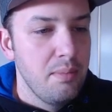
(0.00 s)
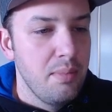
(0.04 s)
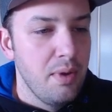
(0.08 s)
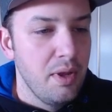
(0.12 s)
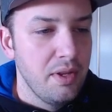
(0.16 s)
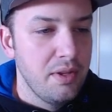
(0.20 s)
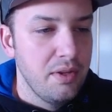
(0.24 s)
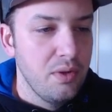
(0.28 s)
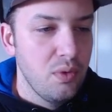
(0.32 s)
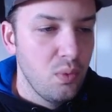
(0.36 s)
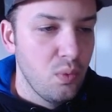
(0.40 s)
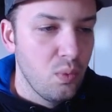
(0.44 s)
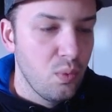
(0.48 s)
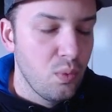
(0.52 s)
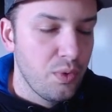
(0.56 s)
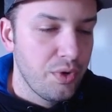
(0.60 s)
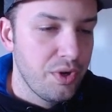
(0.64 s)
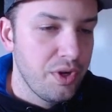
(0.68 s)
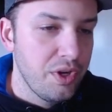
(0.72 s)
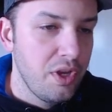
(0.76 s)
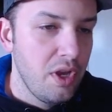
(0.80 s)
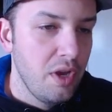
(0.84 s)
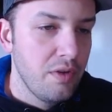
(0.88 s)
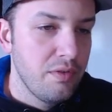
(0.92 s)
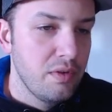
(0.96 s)
but
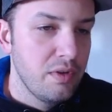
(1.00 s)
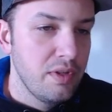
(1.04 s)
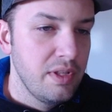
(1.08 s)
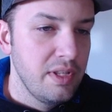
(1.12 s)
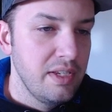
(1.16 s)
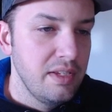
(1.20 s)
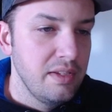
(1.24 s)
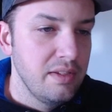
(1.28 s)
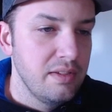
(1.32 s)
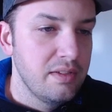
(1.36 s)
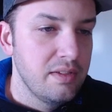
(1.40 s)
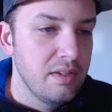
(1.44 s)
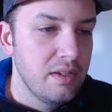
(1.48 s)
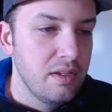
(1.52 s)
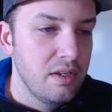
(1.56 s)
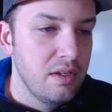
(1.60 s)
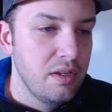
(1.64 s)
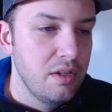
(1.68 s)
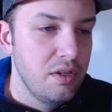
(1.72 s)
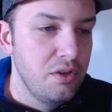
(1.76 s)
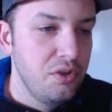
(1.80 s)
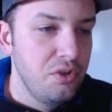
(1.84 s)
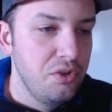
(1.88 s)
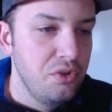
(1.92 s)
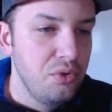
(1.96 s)
we're going to cover these
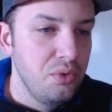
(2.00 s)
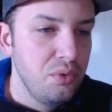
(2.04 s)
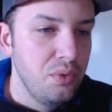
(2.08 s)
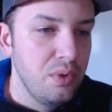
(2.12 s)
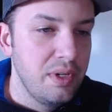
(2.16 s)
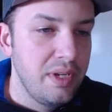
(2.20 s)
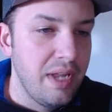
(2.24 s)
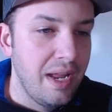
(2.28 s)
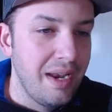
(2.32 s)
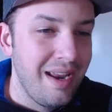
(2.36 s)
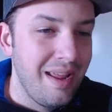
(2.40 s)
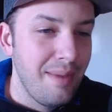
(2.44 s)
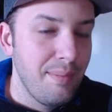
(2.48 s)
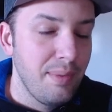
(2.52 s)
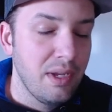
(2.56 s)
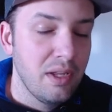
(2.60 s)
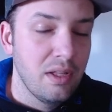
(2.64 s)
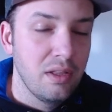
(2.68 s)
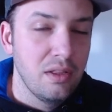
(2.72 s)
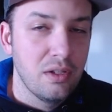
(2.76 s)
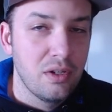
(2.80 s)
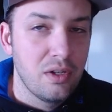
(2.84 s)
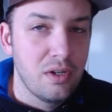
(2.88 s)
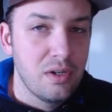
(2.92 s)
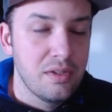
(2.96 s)
new dynamic
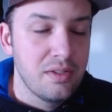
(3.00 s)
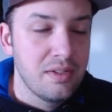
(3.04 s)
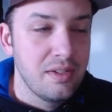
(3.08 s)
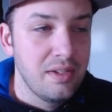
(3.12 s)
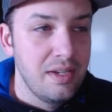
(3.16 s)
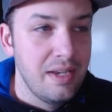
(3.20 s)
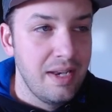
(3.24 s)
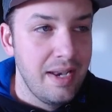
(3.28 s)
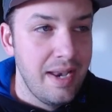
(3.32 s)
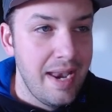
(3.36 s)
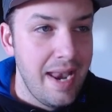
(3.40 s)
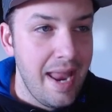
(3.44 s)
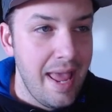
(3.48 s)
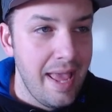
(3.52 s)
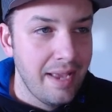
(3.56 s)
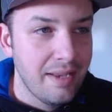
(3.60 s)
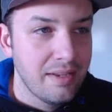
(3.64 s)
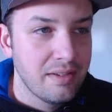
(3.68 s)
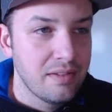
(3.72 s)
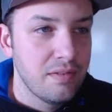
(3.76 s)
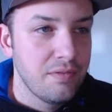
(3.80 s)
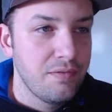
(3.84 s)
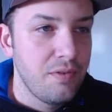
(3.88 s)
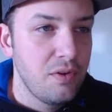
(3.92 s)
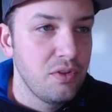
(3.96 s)
alerts next. The